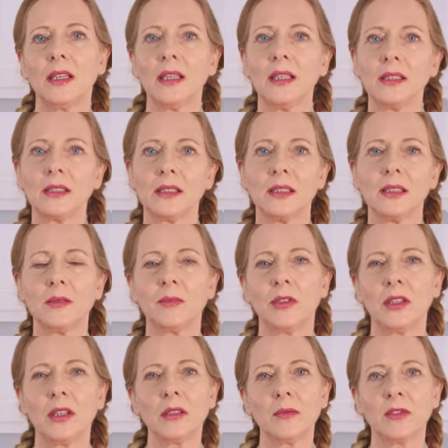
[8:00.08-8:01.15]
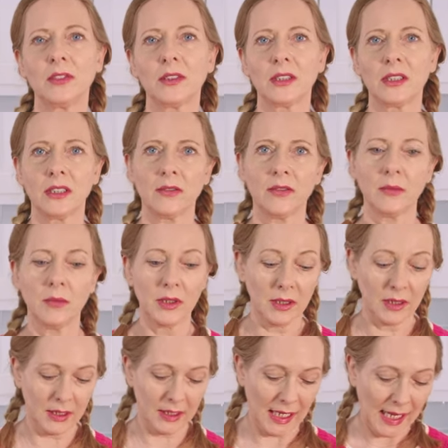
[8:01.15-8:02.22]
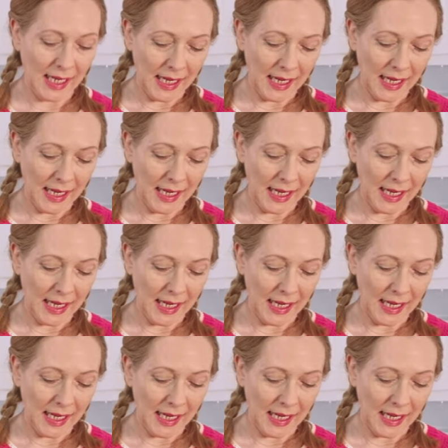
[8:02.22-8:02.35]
eggs and boil them for 7 minutes.